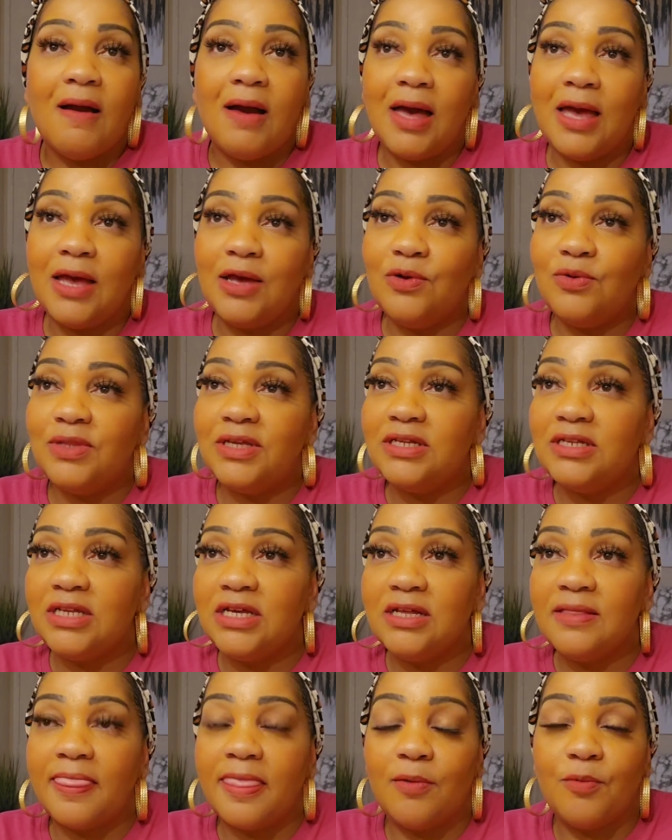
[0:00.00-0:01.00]
I only
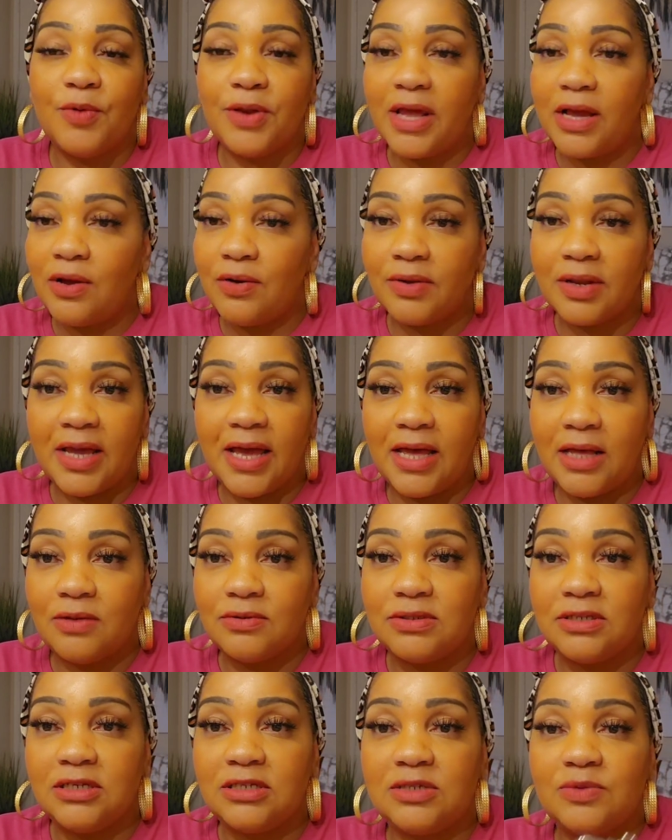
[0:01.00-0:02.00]
need them when I go to
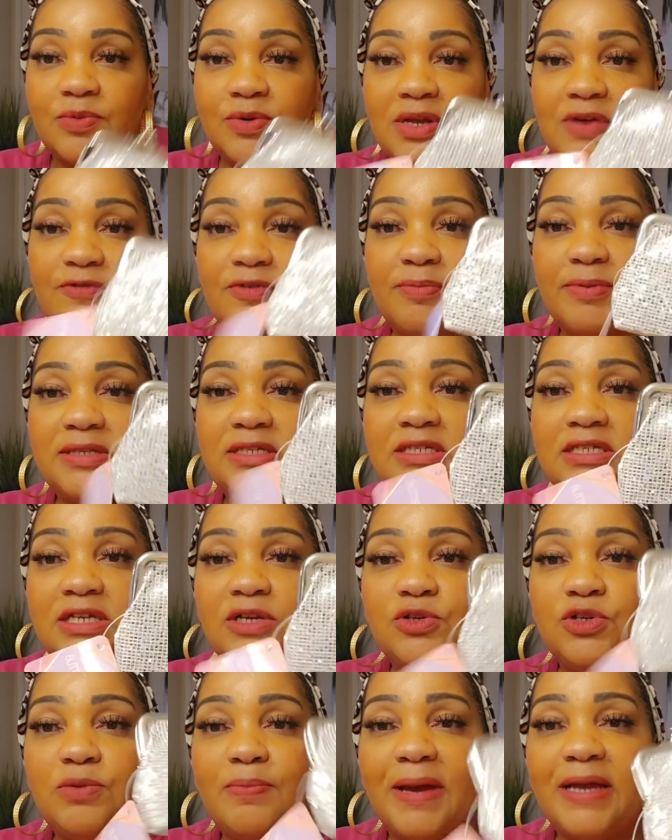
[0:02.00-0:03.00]
Aldi's or whatever, but
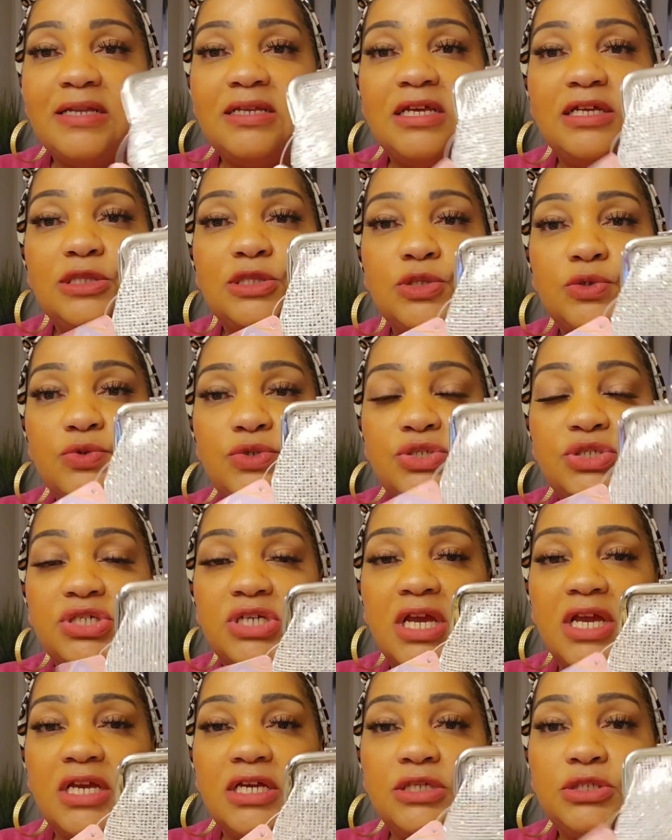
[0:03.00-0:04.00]
still, you might need loose
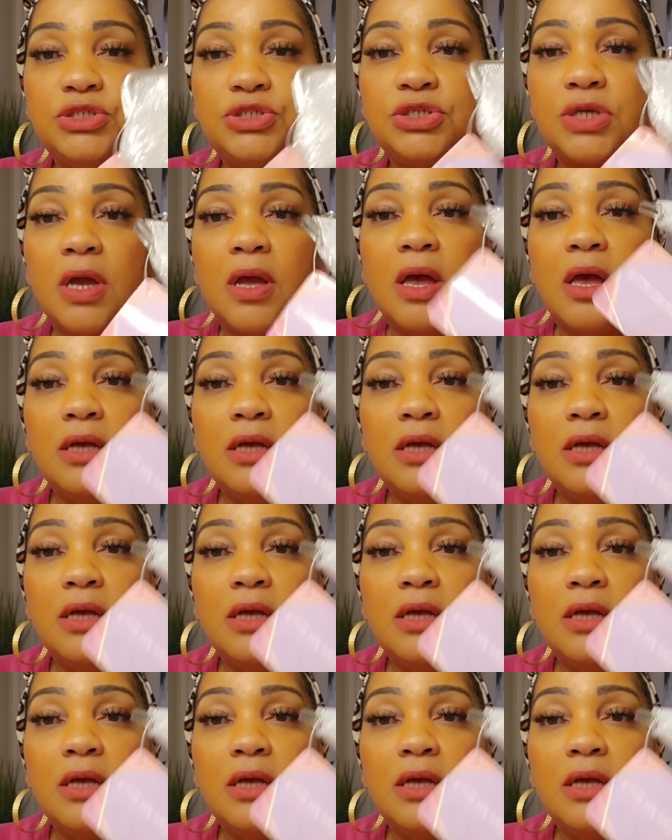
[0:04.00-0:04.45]
change.